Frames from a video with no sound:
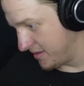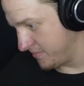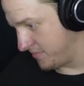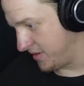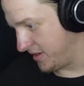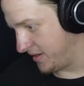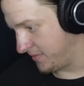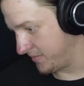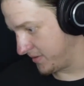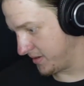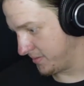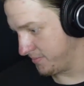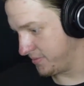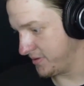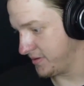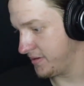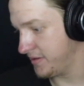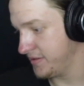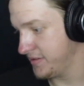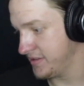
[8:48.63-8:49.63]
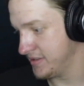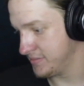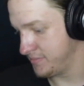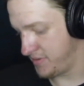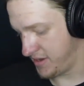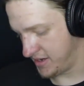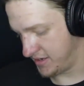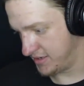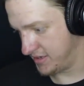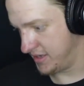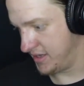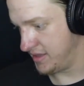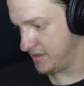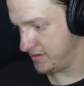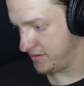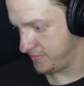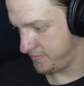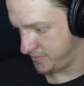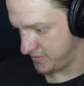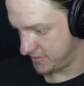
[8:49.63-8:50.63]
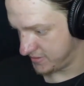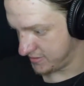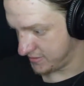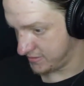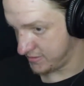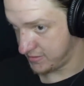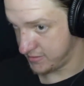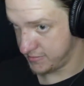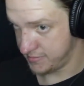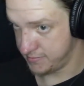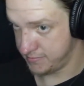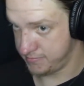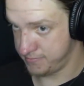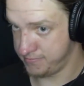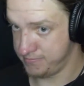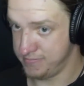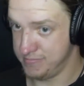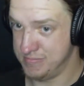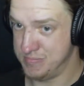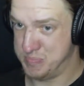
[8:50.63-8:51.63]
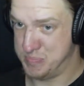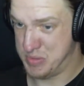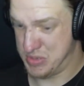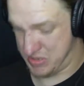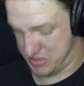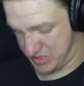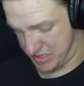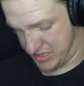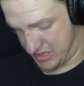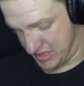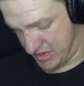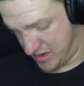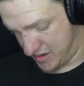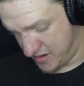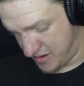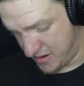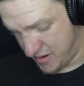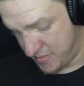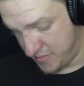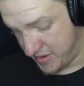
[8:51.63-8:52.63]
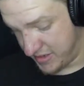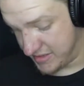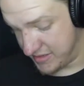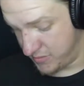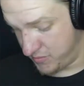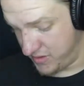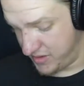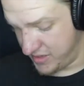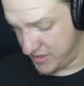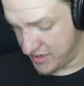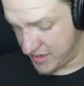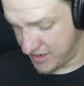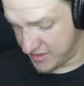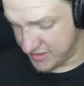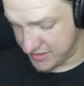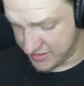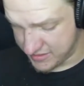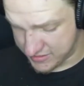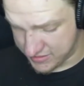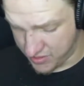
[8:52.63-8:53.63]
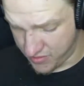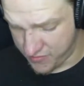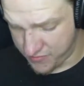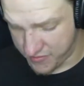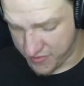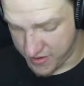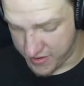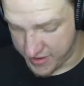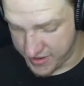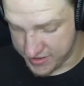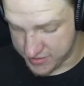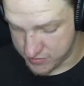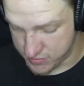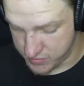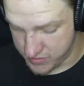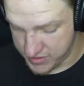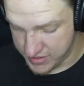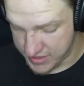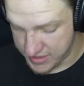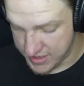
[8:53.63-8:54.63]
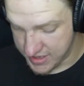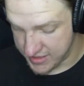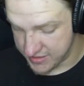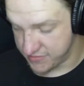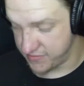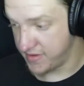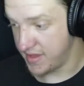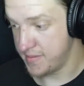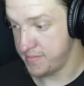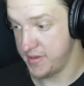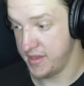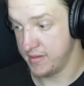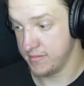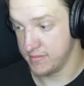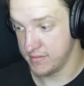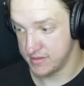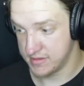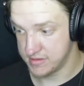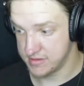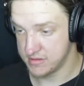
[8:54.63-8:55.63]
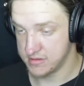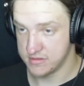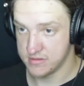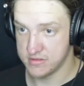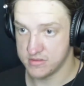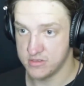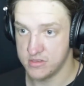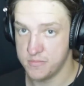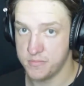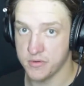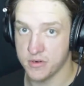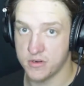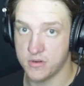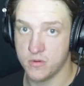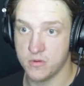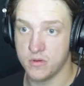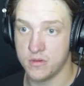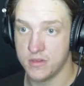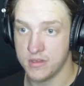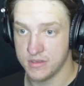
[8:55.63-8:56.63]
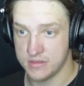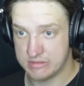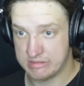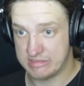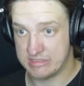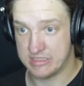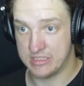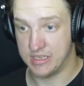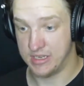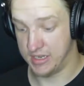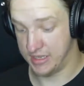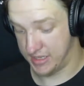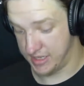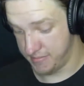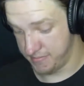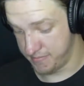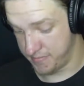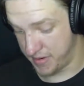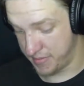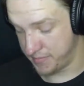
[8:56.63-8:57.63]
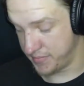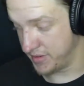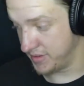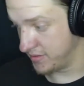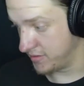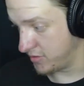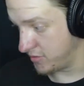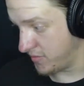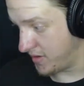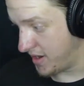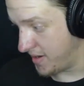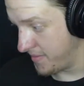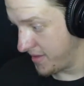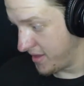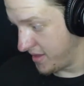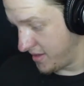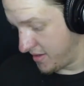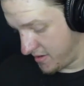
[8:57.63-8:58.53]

But I'm going to put all this back together, put the little book in there. But it's a really nice, so far, it's really nice vaping. It's super cool. I keep bumping crap.